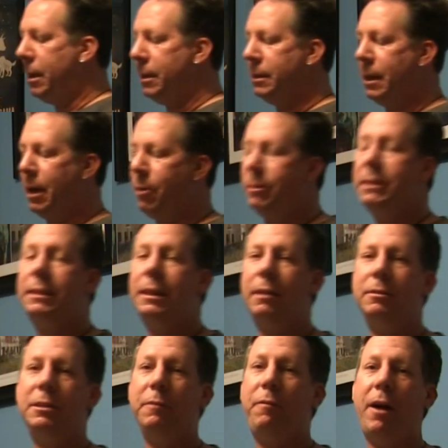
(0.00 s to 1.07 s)
I always
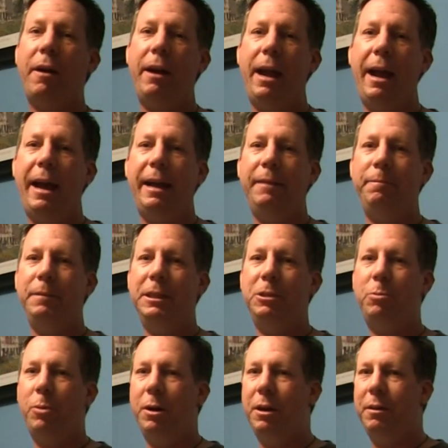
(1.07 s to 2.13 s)
tell safari hat.
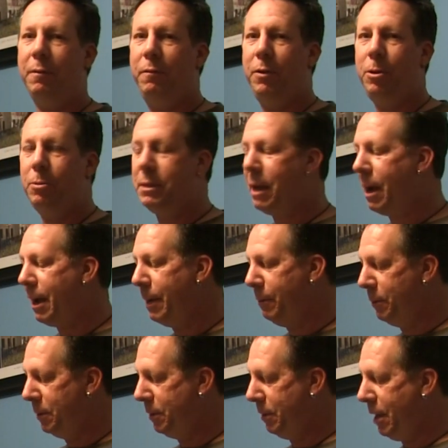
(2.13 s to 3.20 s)
It's one of the few
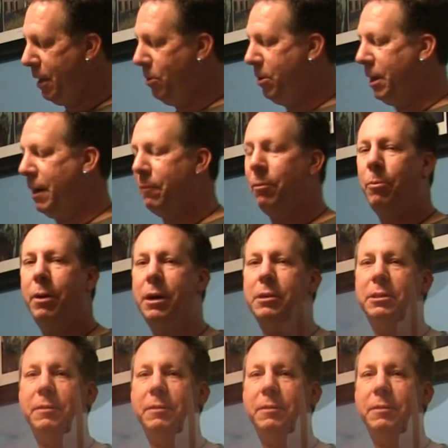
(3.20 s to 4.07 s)
times that you can ever wear a